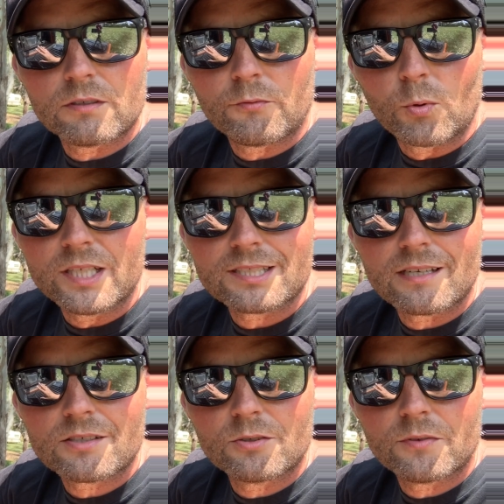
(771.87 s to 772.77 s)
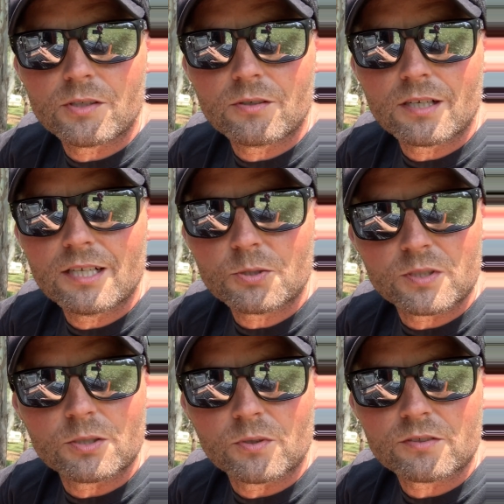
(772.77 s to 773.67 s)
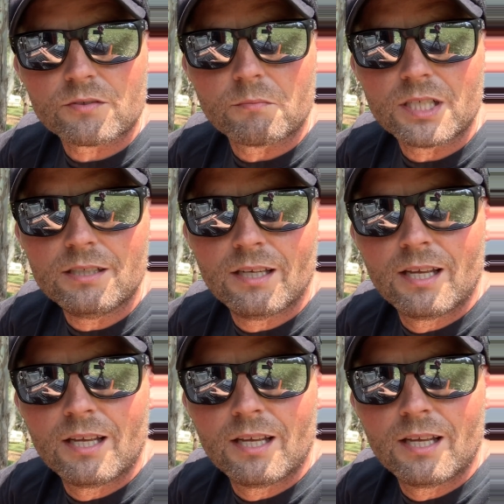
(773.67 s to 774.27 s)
if weight's an issue for you guys, which it was for me.